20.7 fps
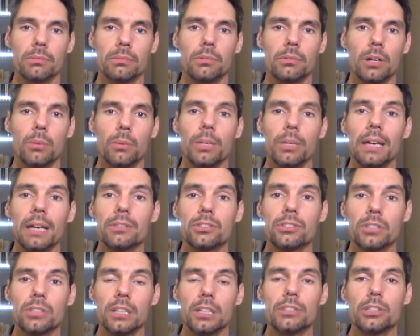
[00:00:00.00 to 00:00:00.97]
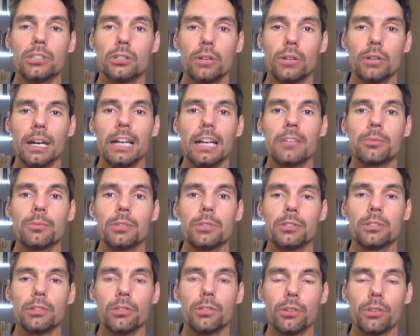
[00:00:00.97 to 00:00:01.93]
All right, we have such a grasp, such
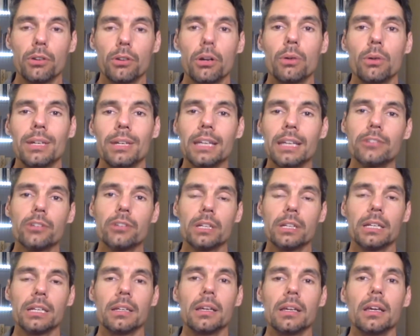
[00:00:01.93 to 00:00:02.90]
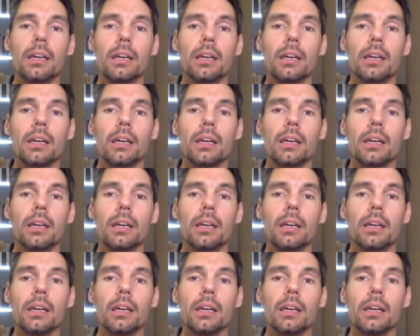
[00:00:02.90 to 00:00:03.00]
a thorough and intricate